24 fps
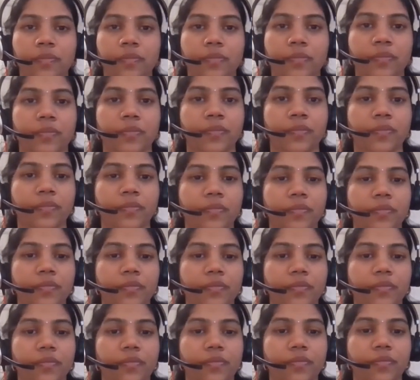
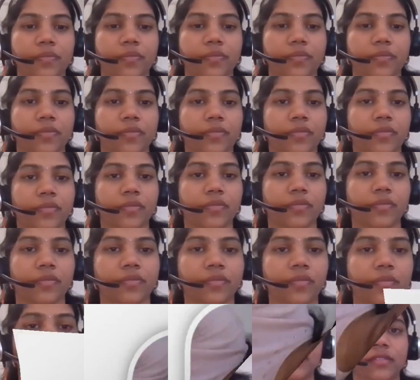
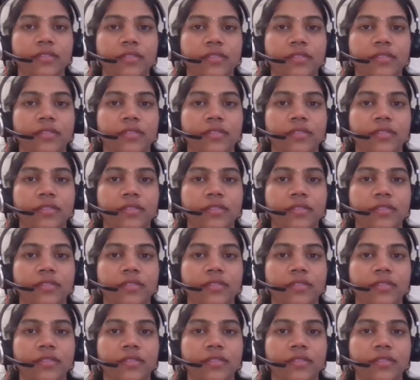(silence)